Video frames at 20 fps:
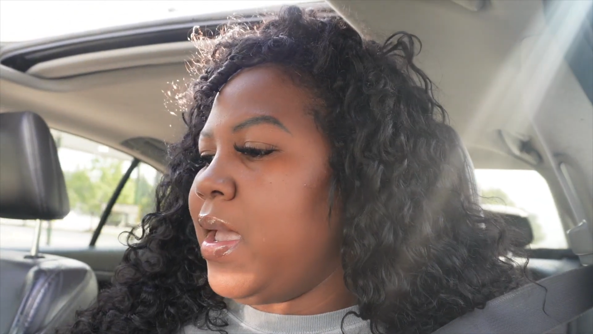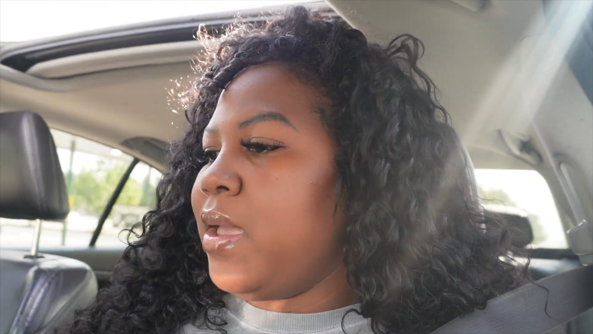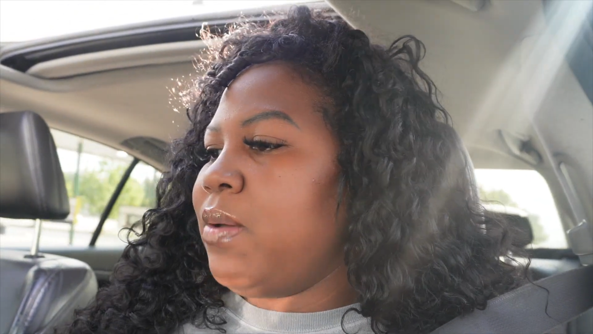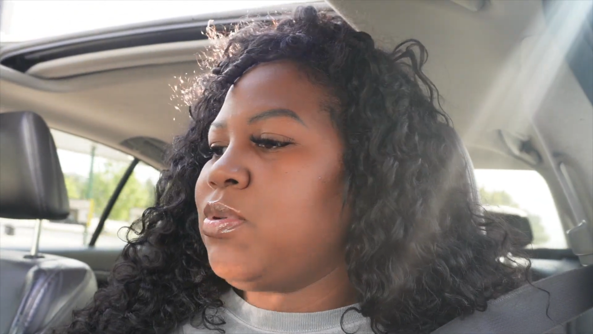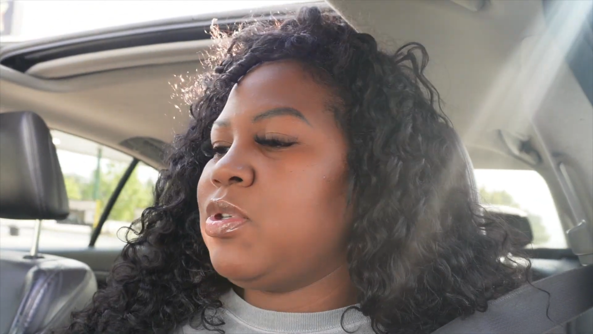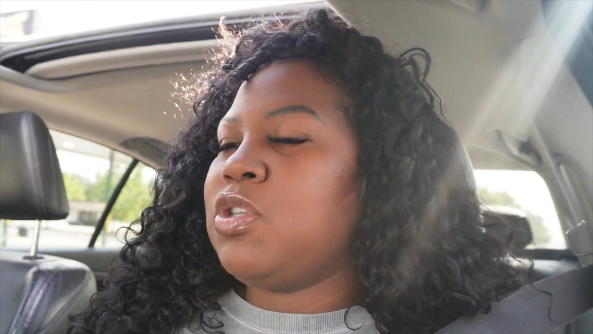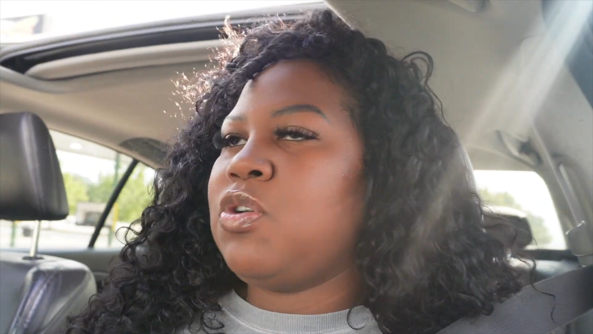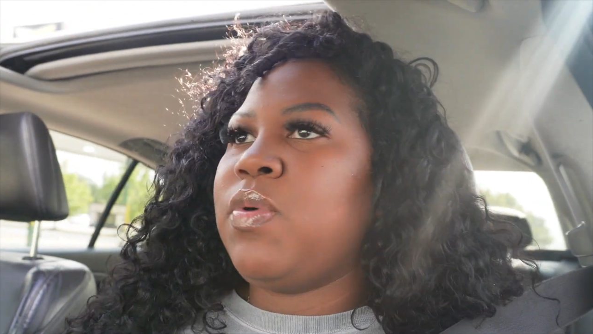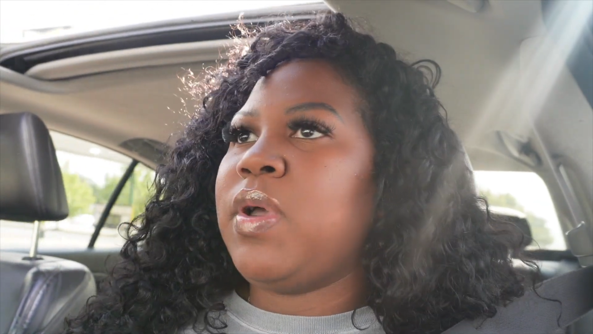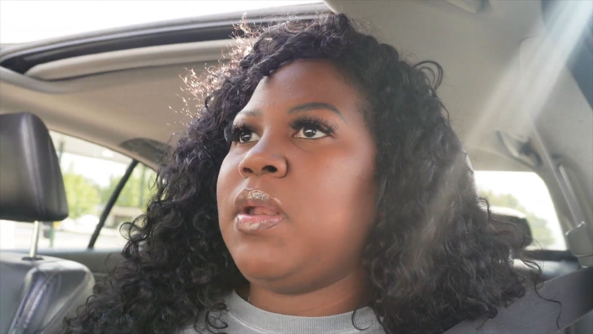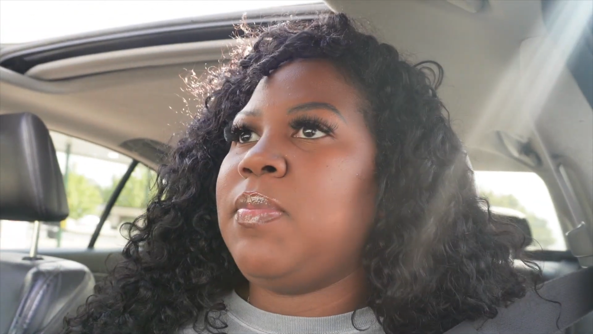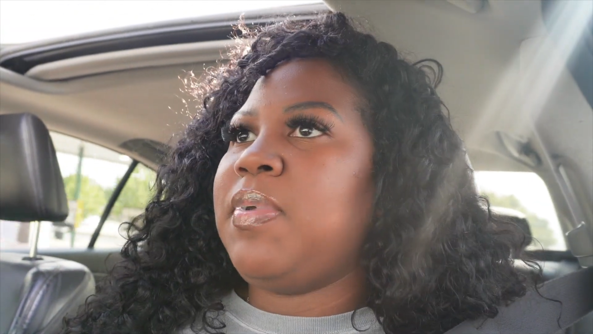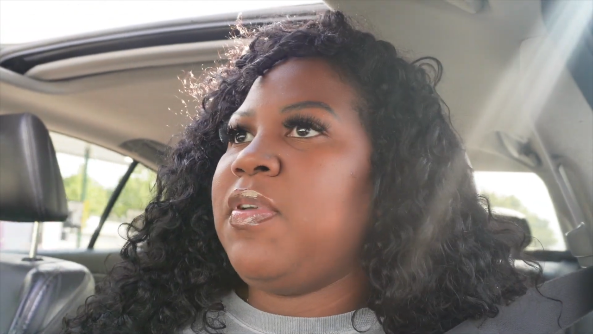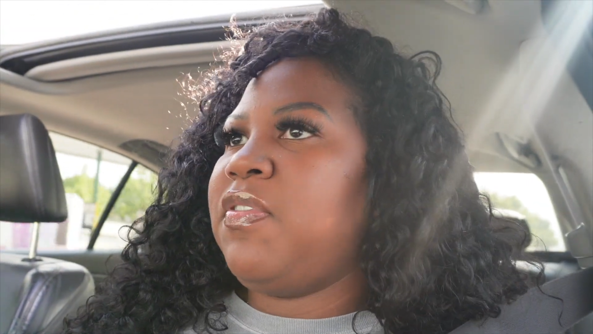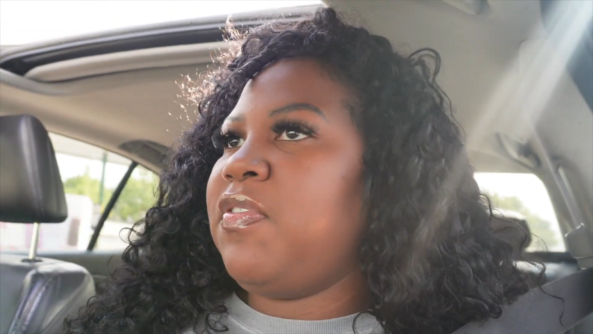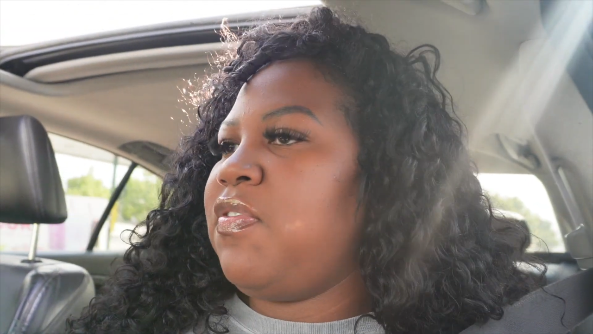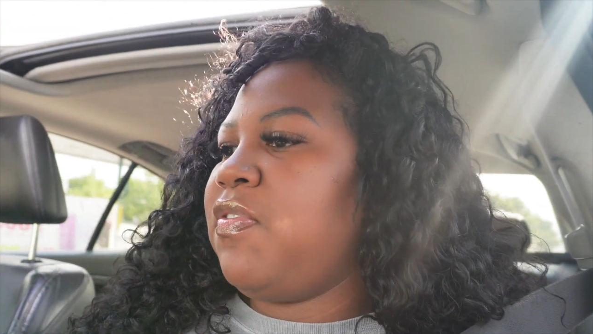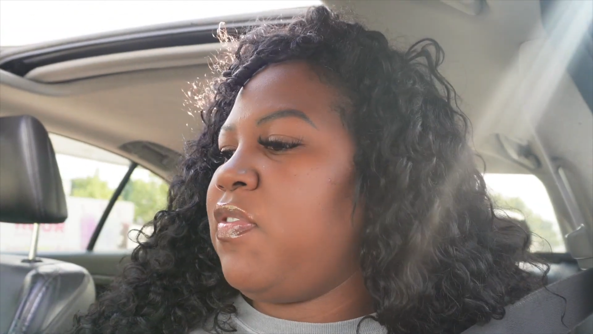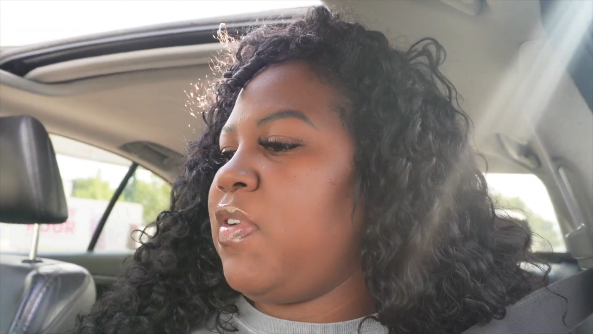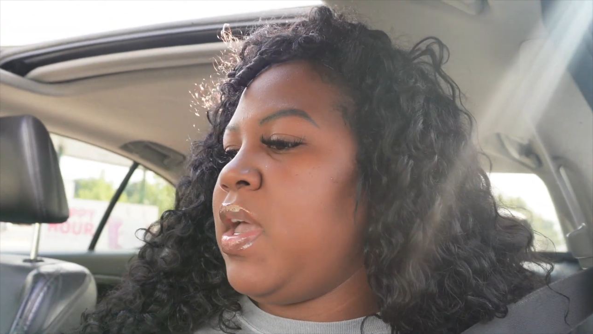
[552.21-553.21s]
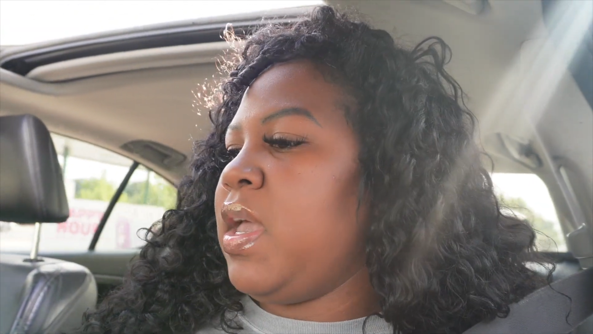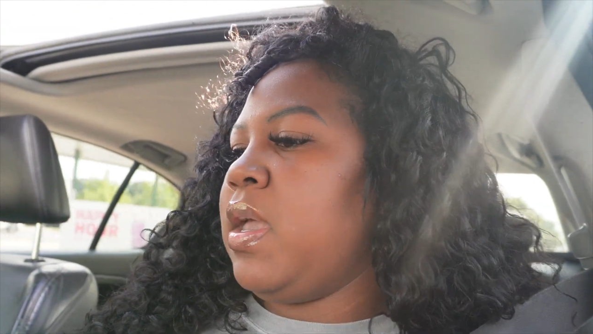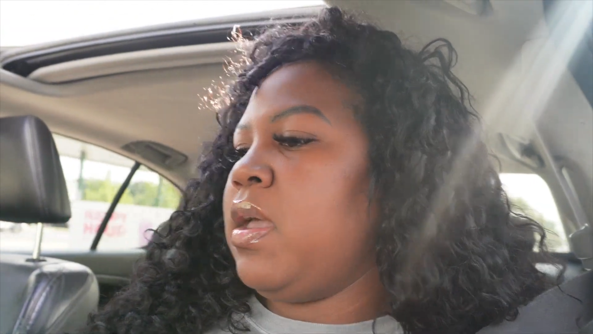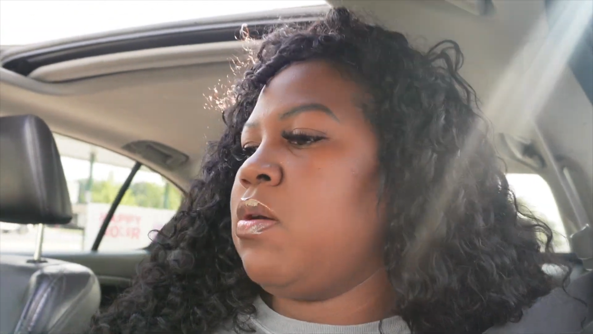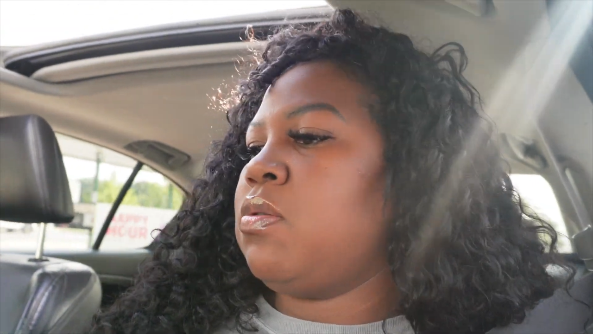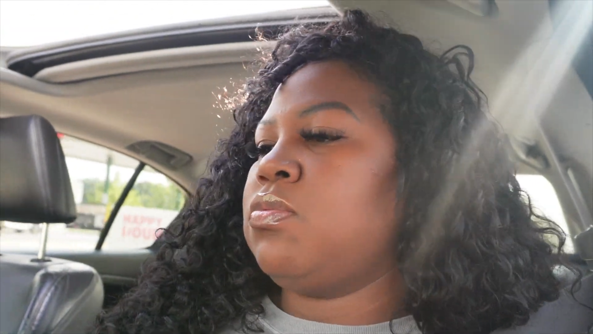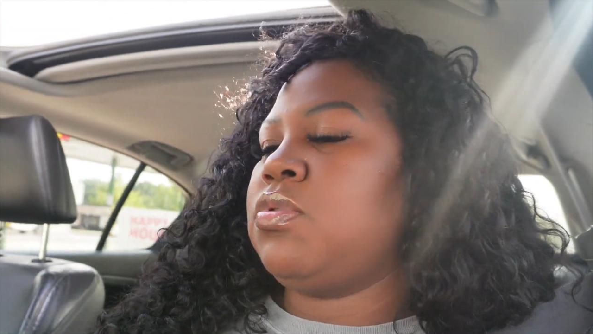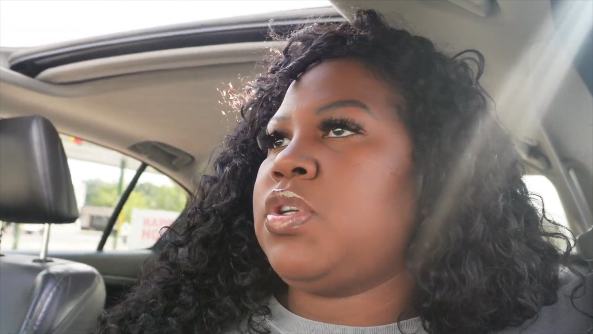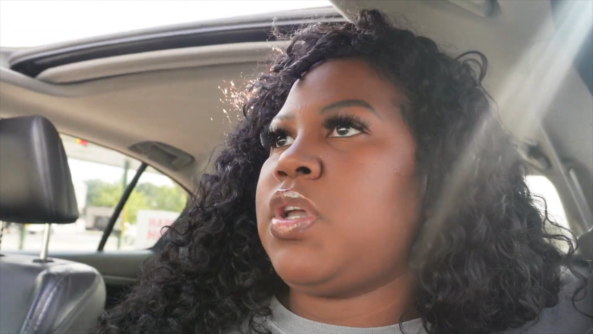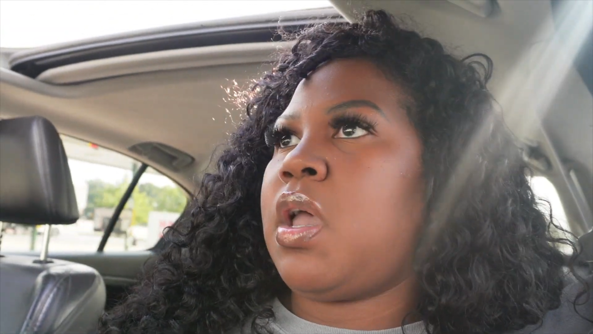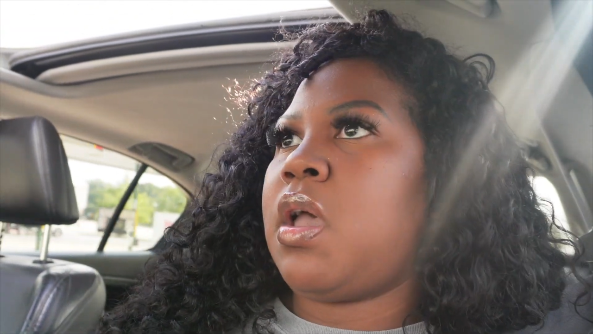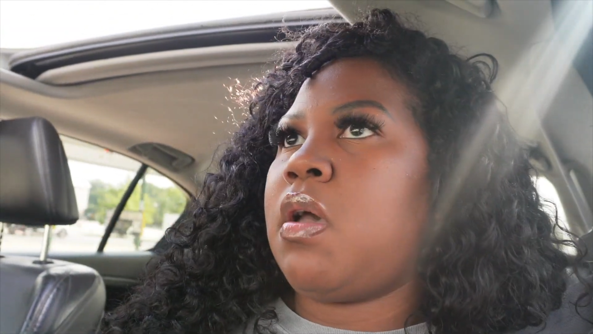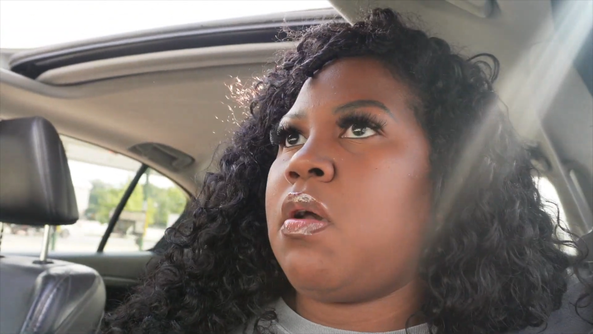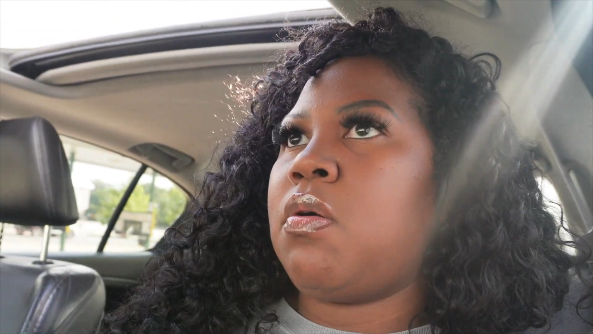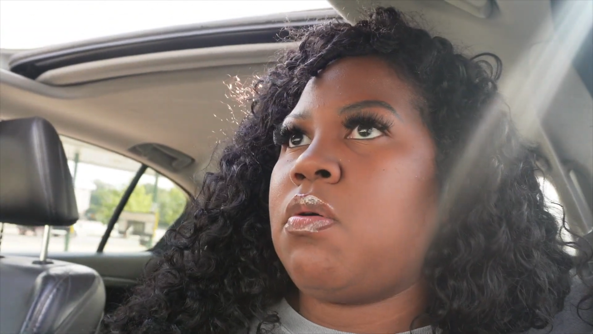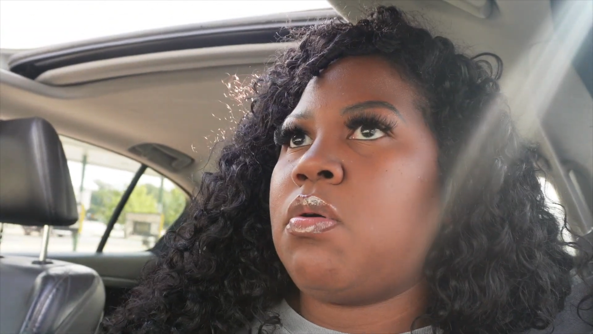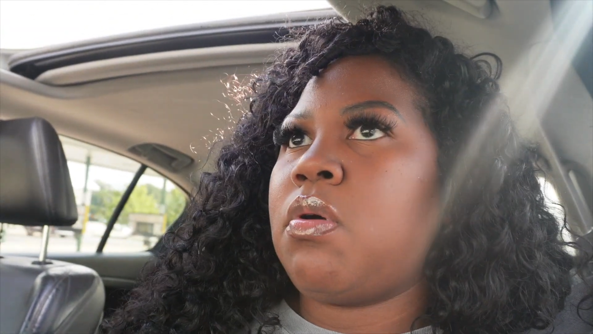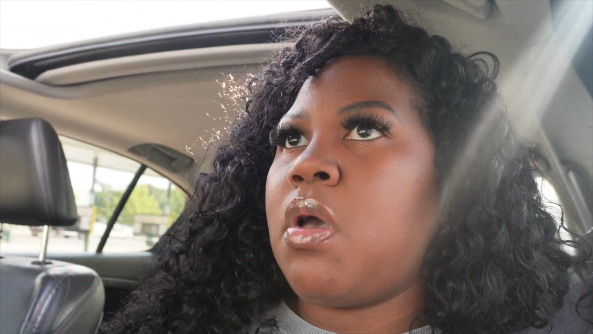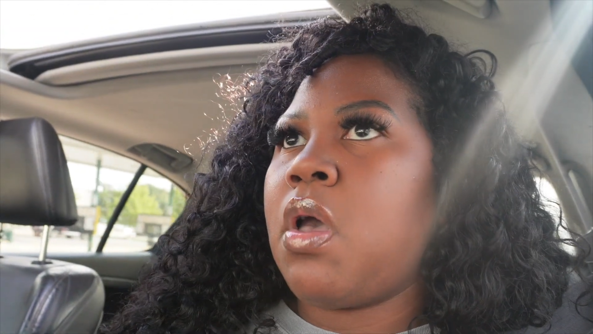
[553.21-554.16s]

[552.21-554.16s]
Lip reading: It was nowhere to be found, child.